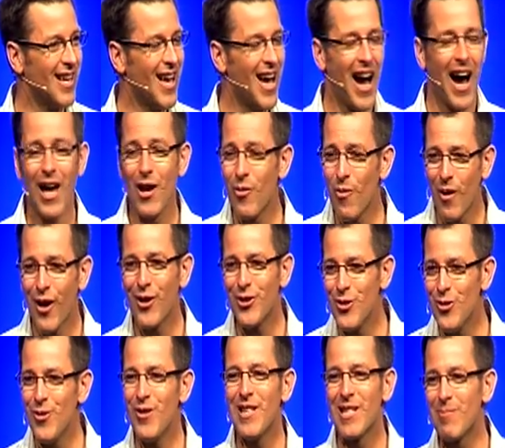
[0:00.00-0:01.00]
I don't want to
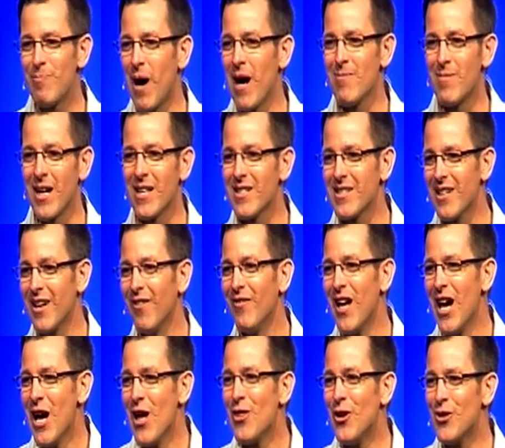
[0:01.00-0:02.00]
do this by myself.
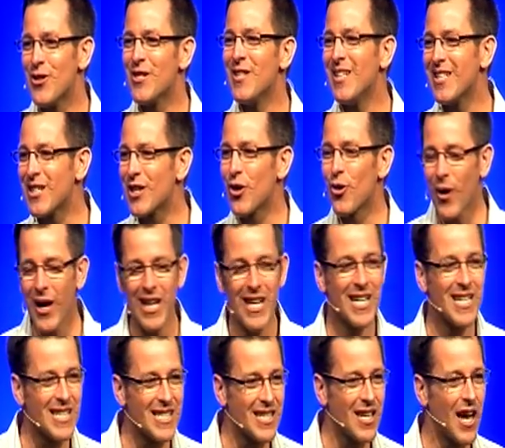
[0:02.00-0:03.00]
There's this great
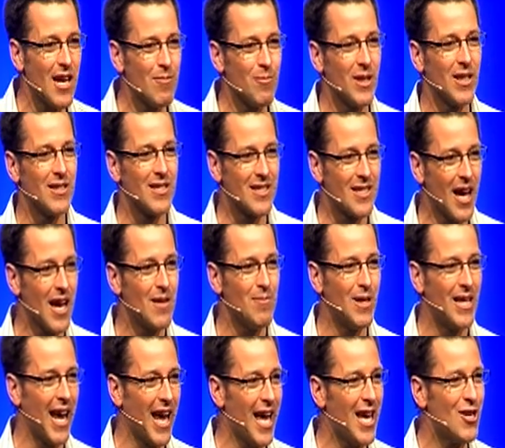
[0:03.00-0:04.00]
excitement,
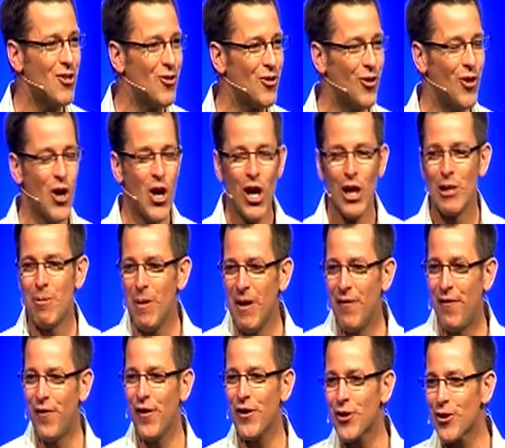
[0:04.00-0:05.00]
Simon, Andrew, to be
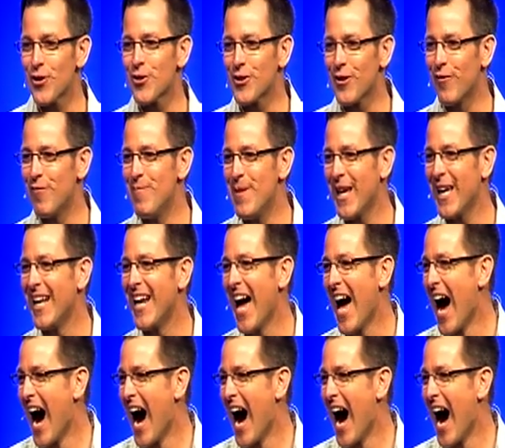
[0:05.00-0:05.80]
fishers of men.